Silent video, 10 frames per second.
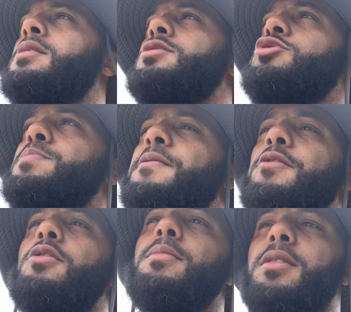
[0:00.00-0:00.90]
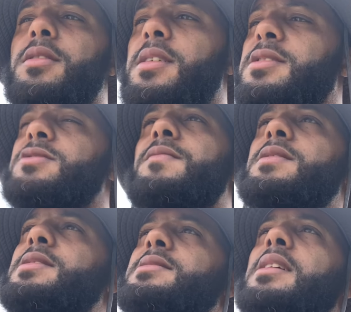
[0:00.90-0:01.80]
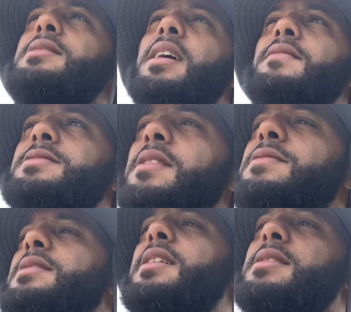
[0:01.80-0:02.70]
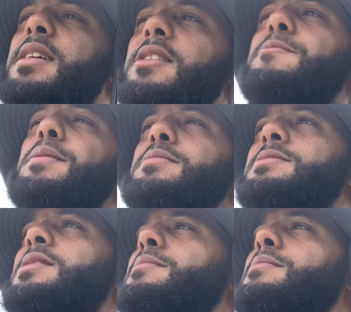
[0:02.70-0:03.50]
You perform good against Gervonta Tank Davis, everything negative people said